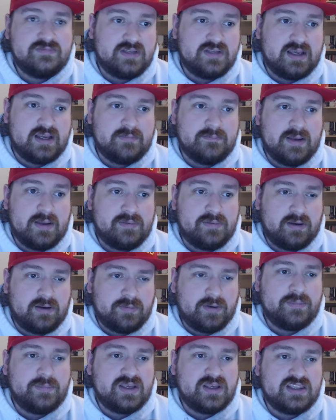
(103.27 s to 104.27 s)
and maybe I'll
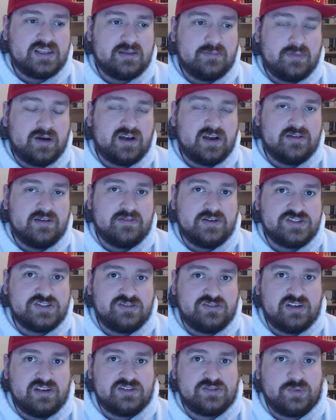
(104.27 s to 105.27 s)
probably get the manga
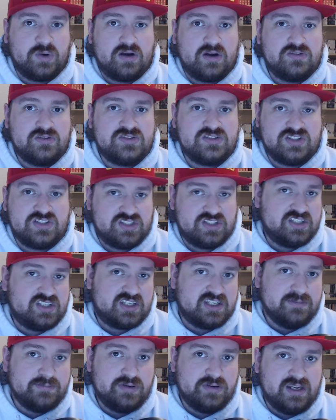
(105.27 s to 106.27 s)
eventually as well, so just to
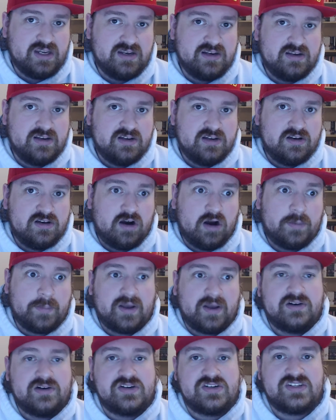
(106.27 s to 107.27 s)
complete all
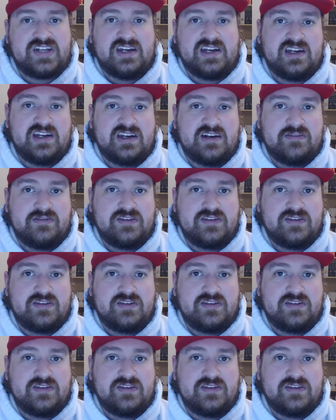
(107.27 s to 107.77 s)
my understanding of the